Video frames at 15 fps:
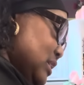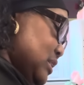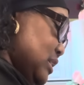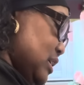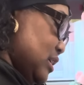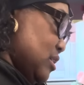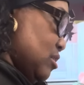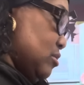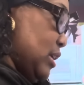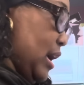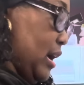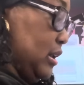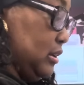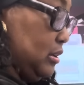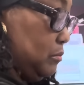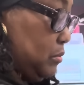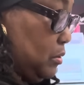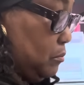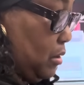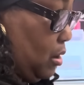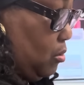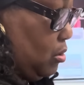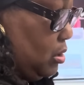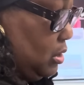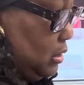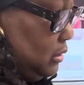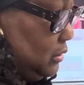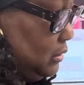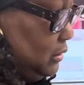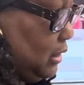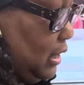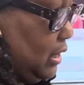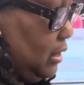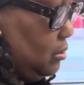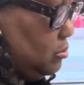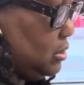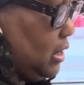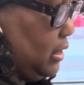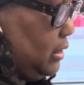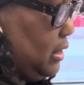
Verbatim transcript: here go down a little bit more. Because I ain't going to take